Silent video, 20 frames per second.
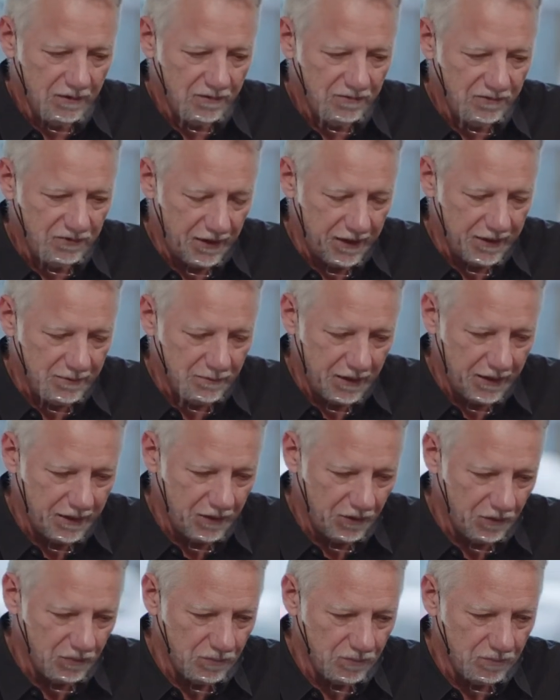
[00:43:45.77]
find my
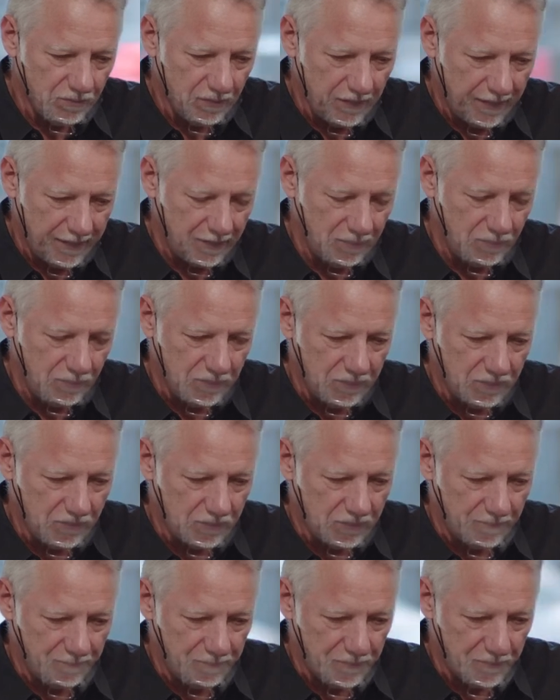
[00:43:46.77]
own
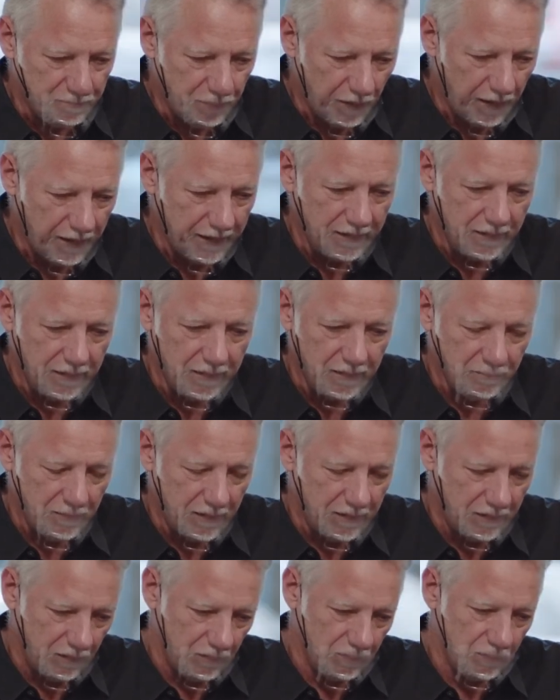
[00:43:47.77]
language, pioneer
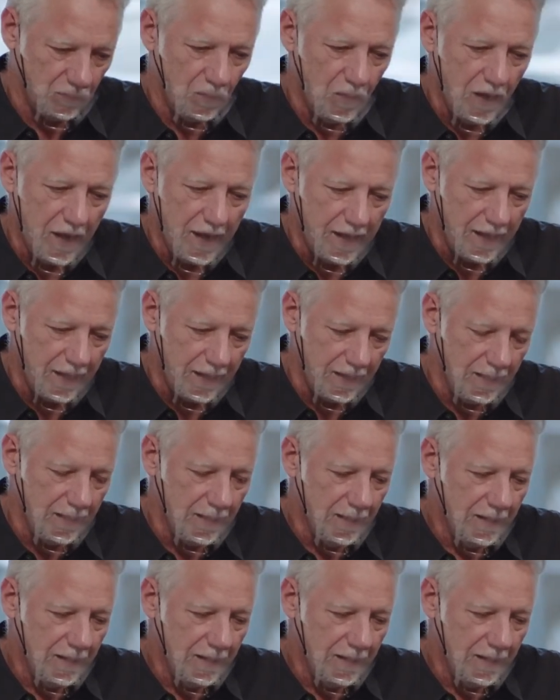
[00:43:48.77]
my own way.